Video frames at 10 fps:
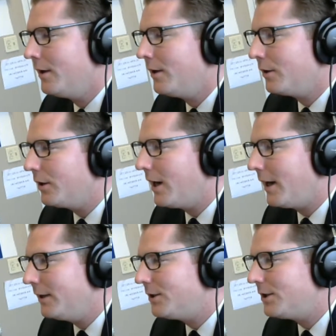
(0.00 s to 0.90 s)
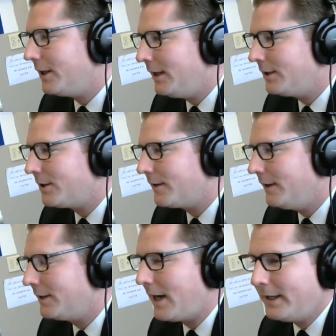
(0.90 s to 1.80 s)
could kind of change the
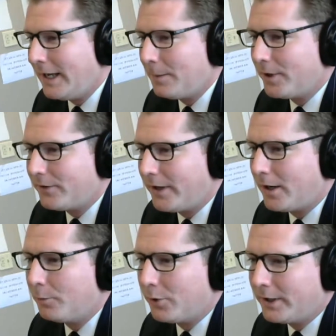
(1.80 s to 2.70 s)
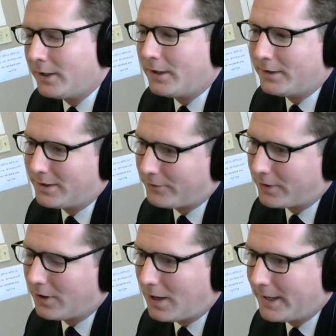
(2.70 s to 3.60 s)
dynamic there and bring in a
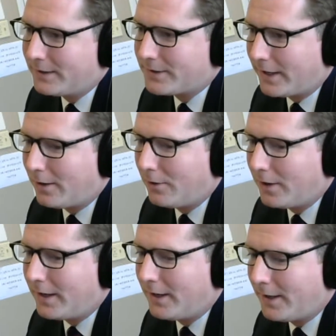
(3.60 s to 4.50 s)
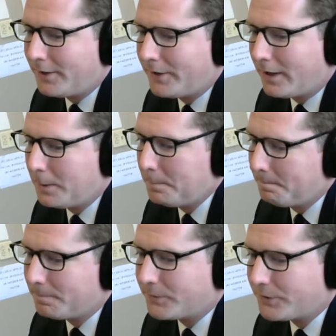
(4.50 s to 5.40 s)
different clientele. And um,
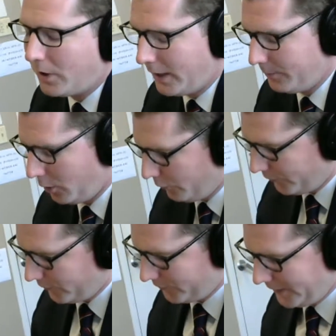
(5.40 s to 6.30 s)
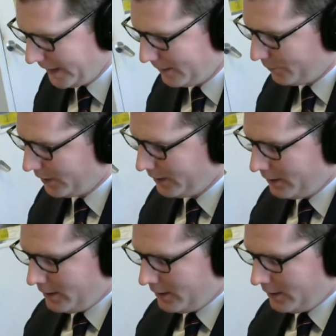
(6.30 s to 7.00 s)
so I'm hopeful for that. But